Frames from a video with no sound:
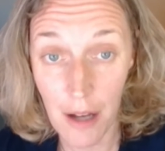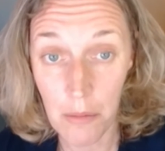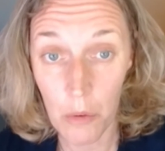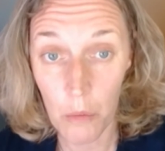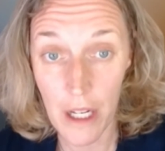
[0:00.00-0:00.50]

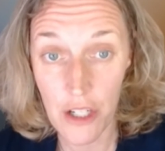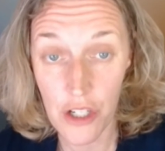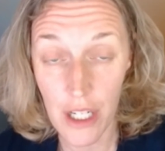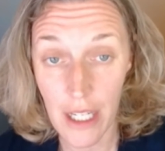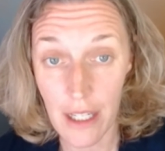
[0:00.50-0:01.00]

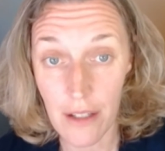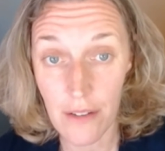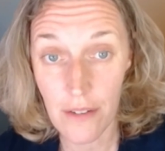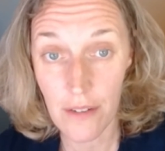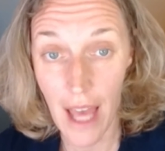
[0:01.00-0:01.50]
which
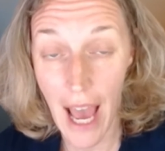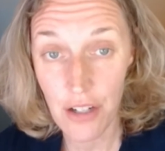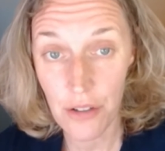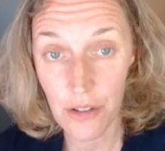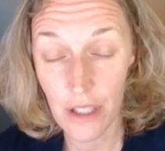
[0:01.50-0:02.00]
is
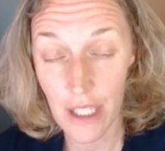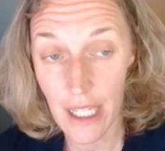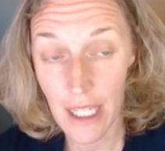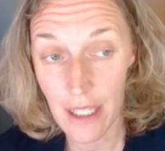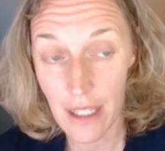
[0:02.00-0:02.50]

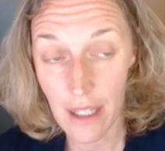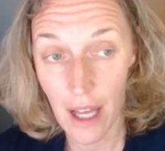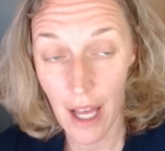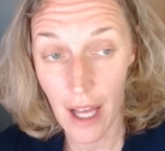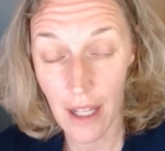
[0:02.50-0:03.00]
actually
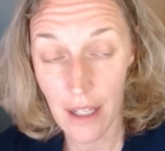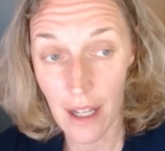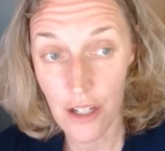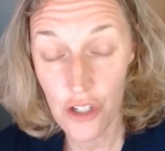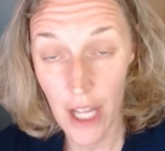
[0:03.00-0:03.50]

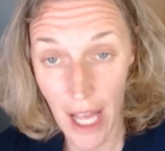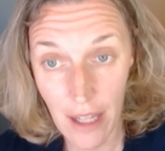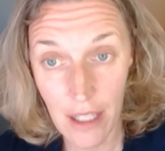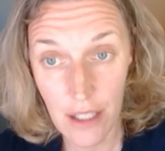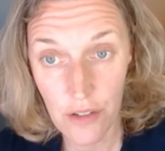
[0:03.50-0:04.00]
a
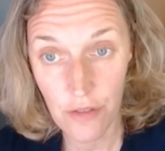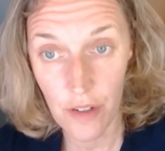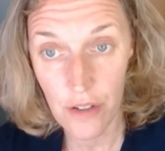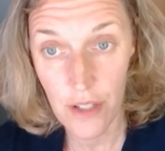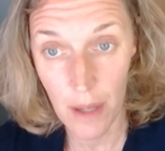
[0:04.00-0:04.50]
challenge
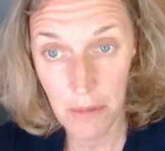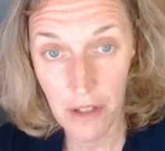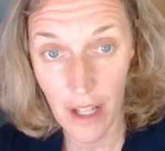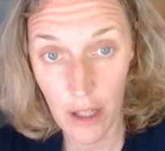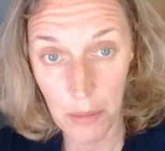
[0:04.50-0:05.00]
for some
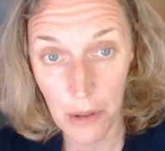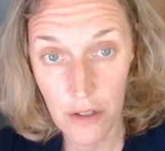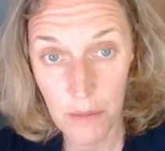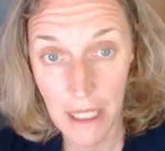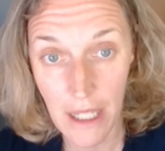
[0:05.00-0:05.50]

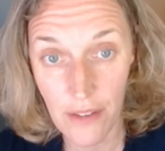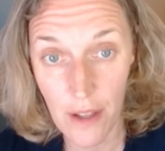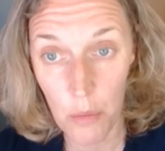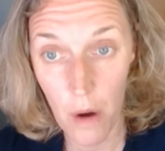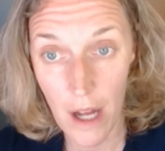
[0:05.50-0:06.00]
developers because
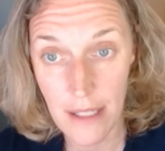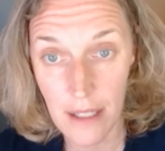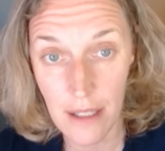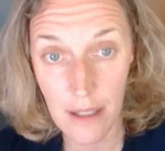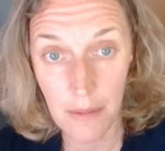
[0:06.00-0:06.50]
they want
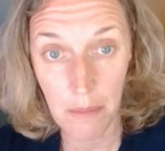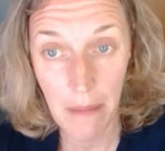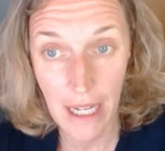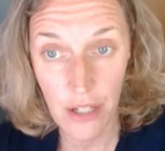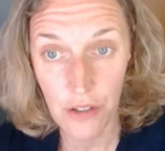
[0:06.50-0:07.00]
to
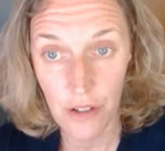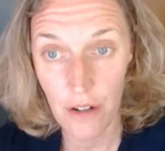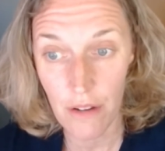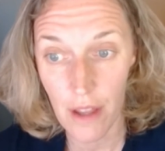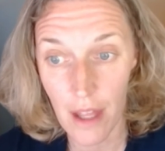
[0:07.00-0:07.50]
make
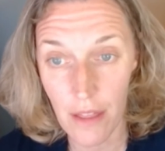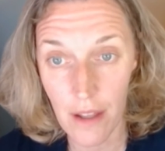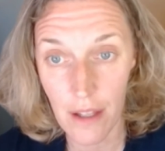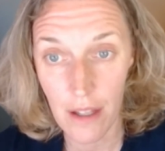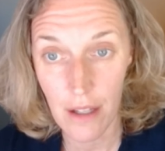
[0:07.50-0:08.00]
sure that
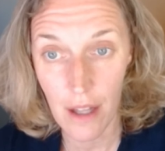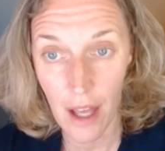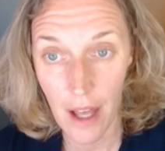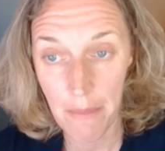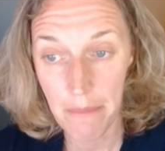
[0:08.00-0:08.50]
the
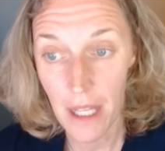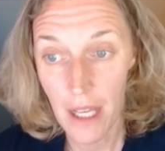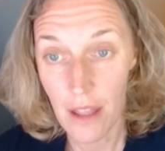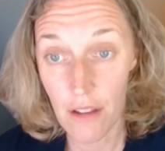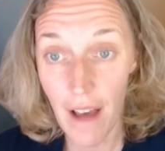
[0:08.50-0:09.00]

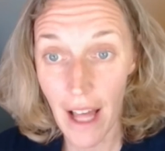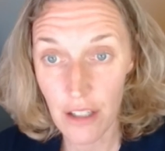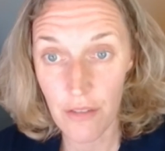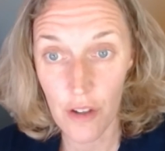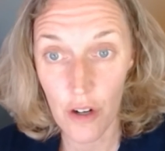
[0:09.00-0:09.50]

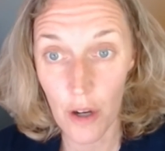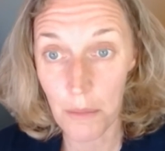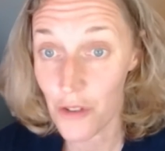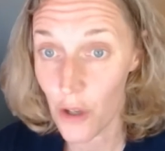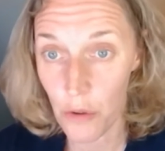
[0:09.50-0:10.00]
value of their
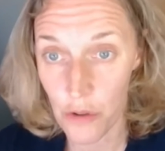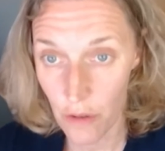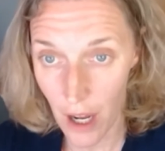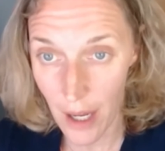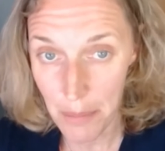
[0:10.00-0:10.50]
homes don't
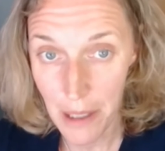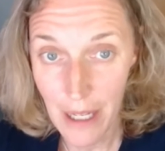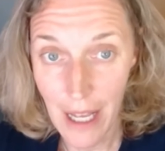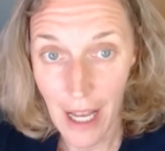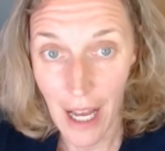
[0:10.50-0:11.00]
drop.
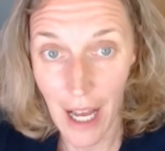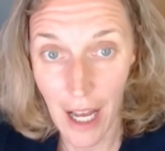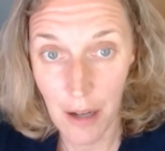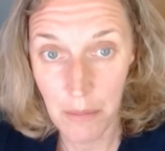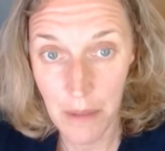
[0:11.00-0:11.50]

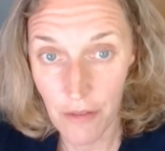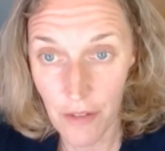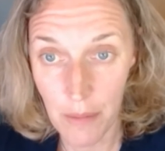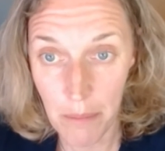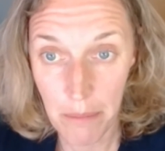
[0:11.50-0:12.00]
If
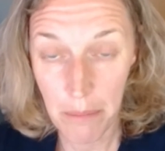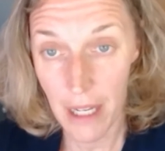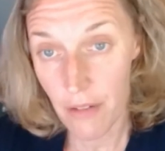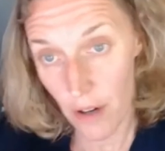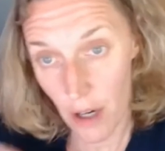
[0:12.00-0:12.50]
a
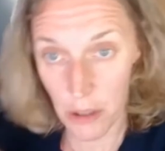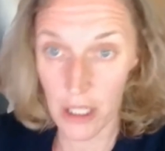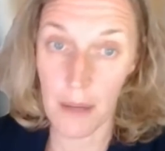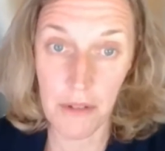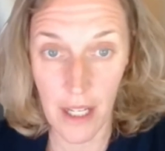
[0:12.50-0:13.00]
pig farmer
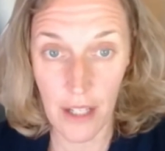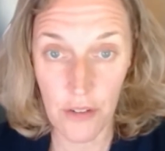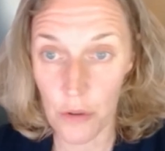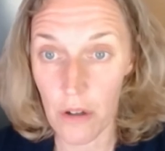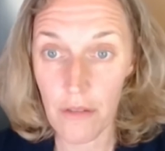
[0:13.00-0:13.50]
comes
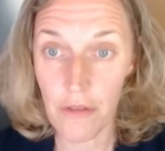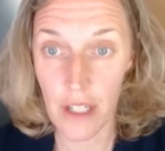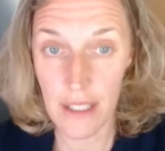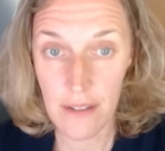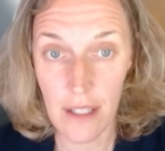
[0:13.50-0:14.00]
next door, for
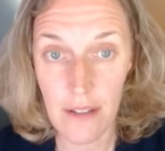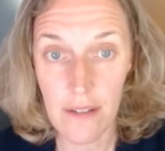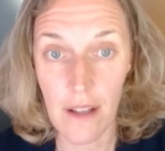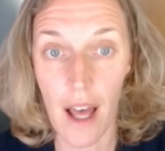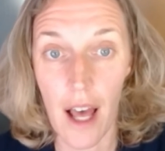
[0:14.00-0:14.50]

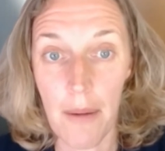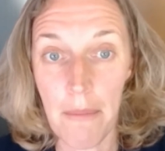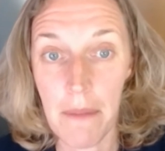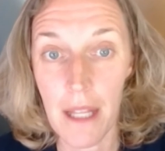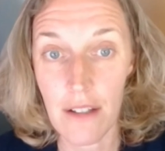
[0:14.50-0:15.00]
instance.
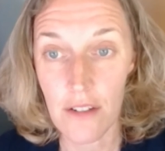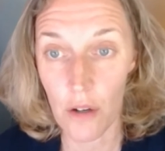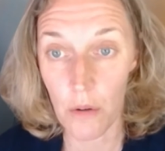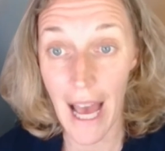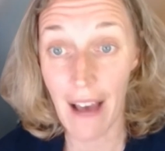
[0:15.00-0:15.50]
And
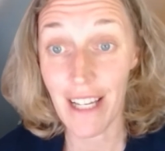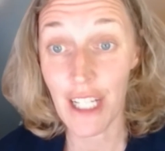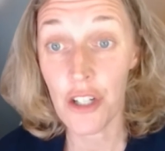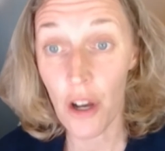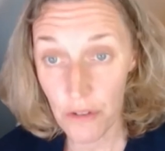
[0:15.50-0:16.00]
so
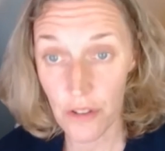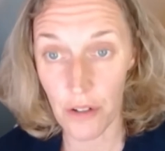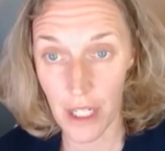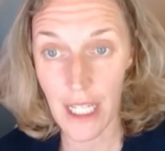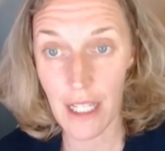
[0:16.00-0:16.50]
having no
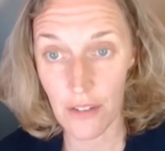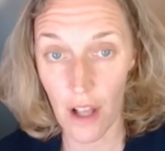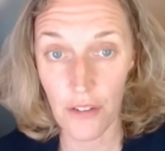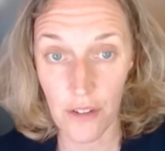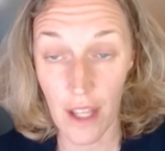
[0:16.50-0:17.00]
zoning is
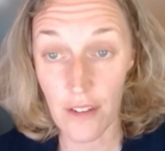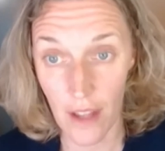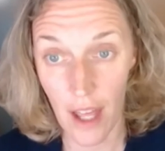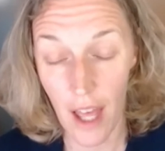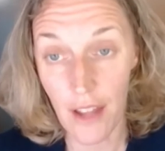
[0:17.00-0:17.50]
also
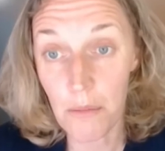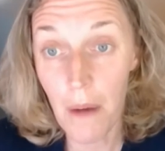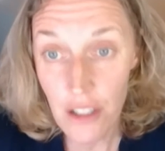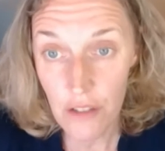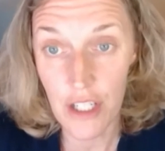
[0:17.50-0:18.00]
as
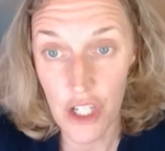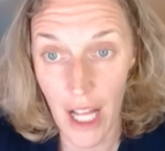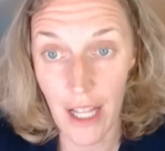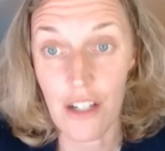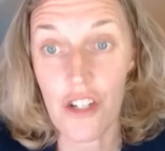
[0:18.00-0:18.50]
much of a
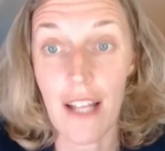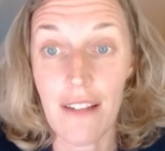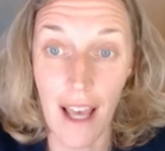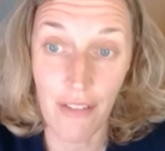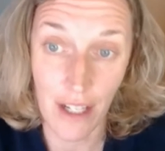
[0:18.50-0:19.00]
challenge as
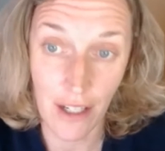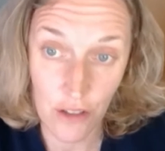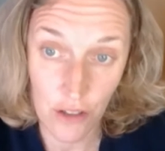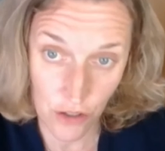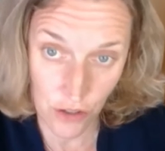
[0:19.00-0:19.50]
having
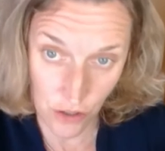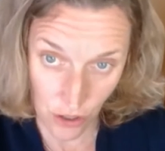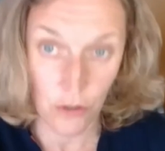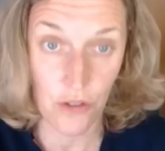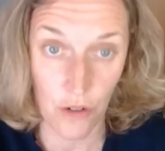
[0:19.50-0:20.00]

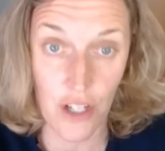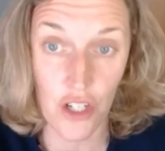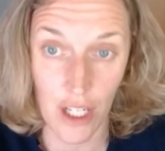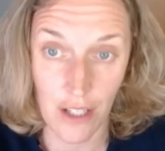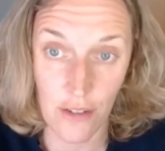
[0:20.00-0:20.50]
too
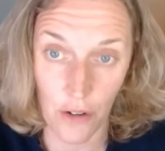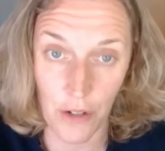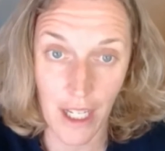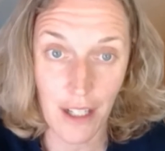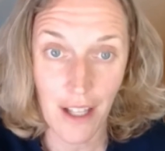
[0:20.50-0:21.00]
stringent
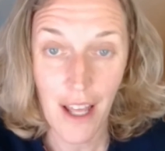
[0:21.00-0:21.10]
zoning.